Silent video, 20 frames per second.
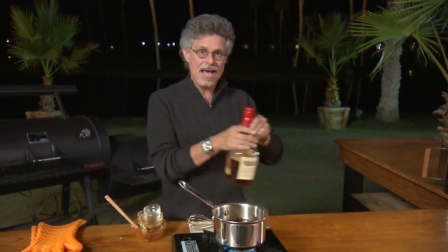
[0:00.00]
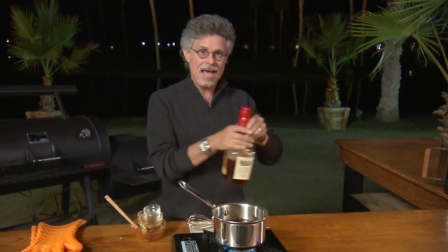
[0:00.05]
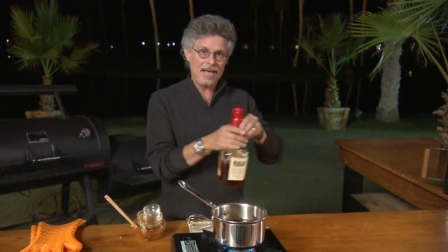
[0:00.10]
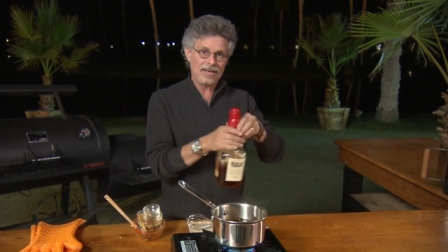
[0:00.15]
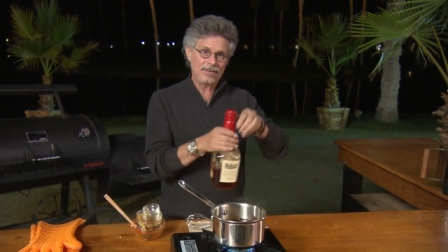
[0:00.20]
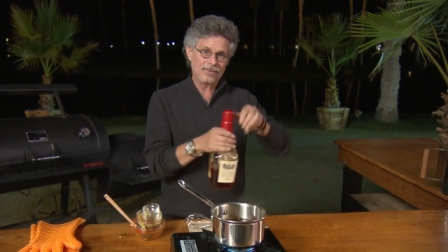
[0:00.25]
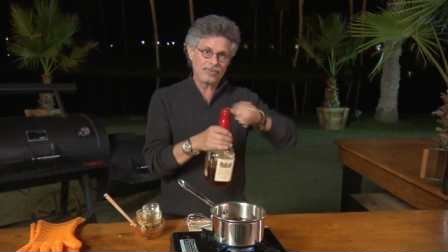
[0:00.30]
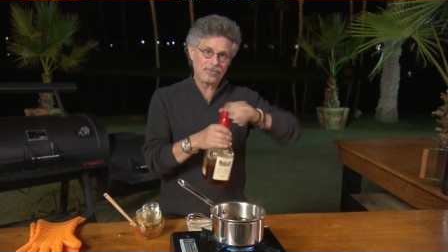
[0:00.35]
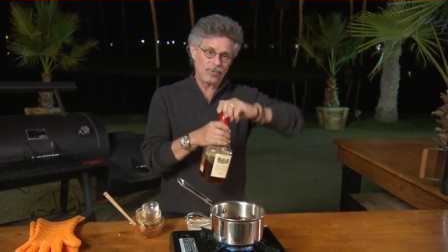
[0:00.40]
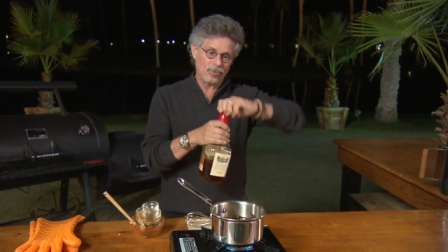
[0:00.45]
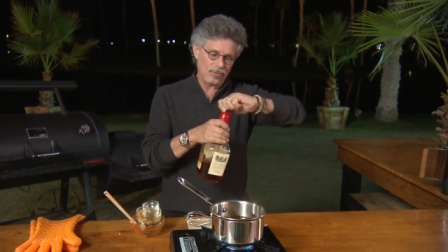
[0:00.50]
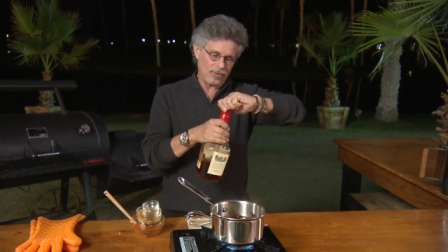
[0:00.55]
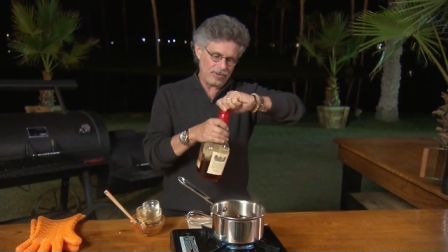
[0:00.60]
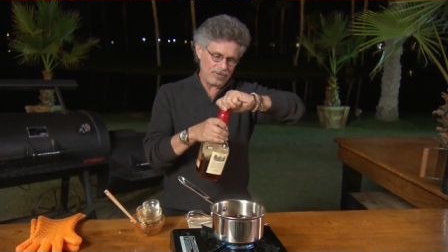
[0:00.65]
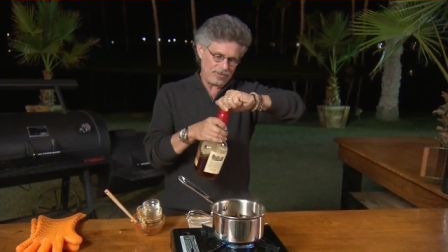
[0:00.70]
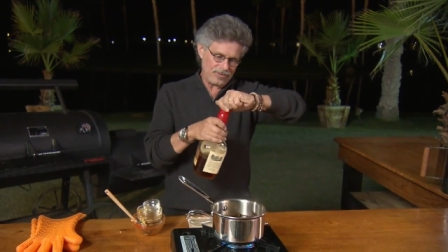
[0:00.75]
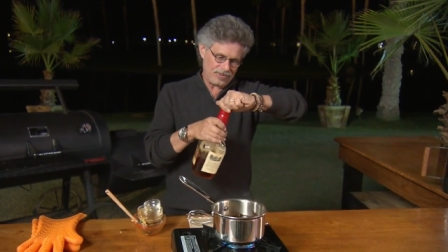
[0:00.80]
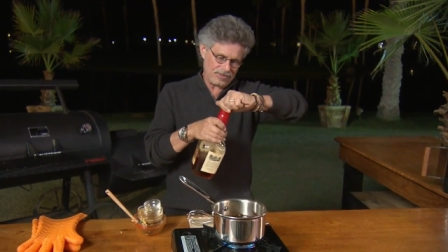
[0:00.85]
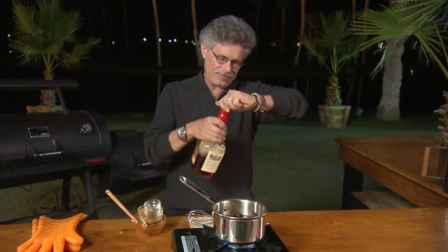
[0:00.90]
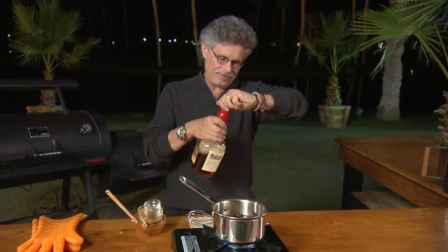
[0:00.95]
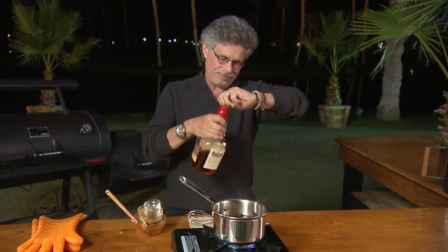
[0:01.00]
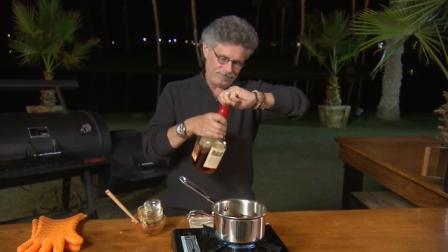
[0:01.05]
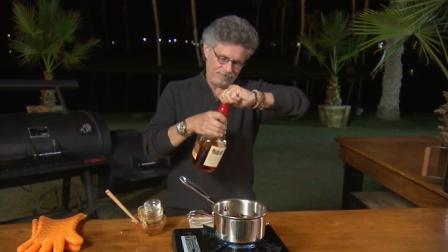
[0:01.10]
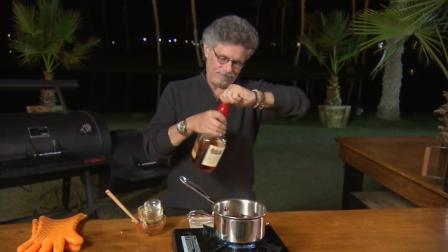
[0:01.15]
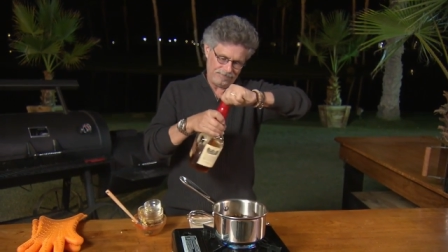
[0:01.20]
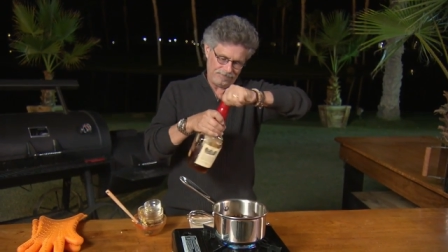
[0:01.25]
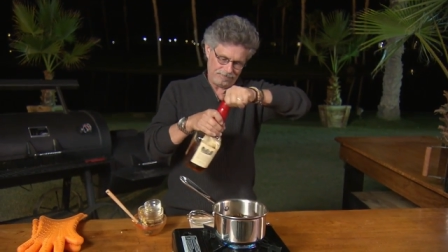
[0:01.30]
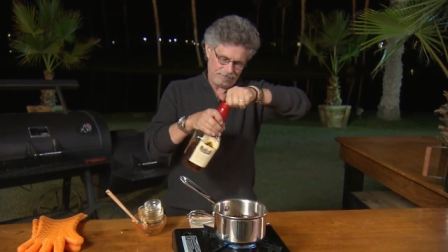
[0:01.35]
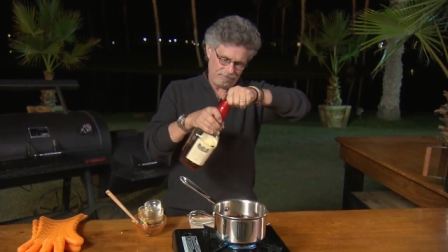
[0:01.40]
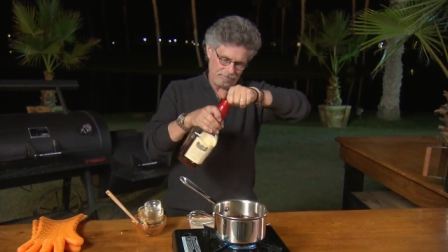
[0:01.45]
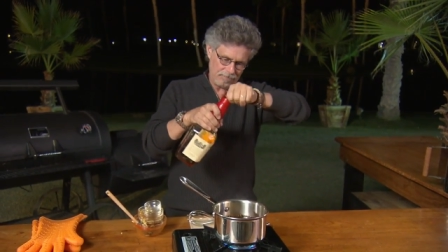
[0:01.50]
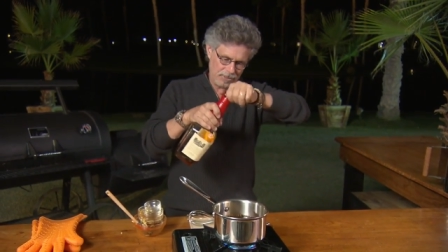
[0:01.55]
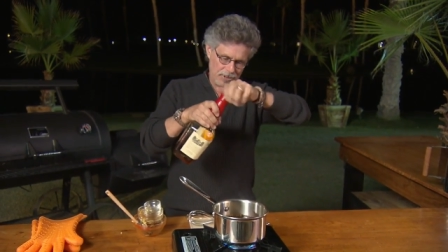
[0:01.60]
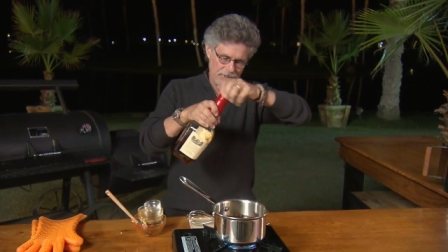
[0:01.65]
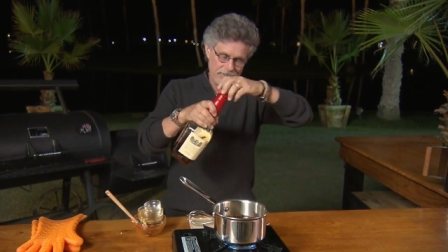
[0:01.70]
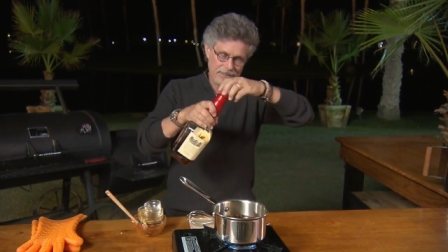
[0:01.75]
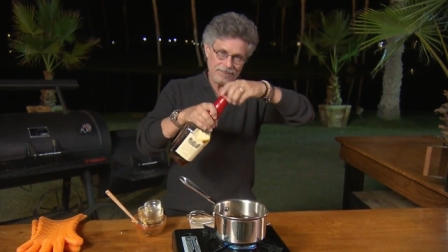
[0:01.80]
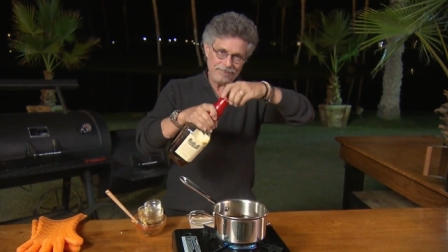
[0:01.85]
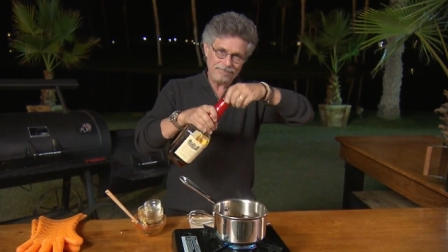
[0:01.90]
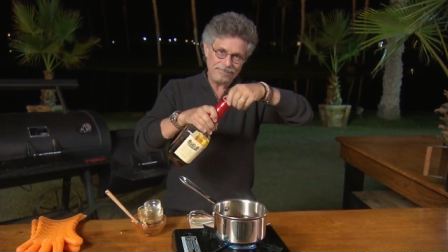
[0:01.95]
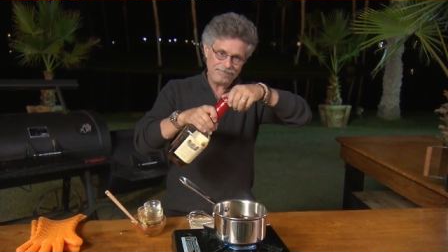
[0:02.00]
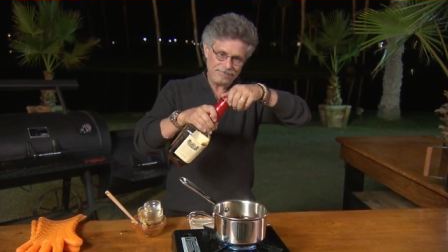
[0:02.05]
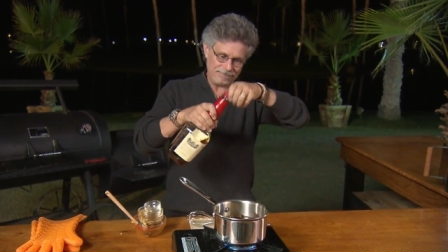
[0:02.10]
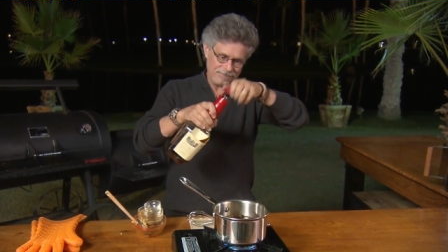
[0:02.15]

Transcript: and of course, bourbon.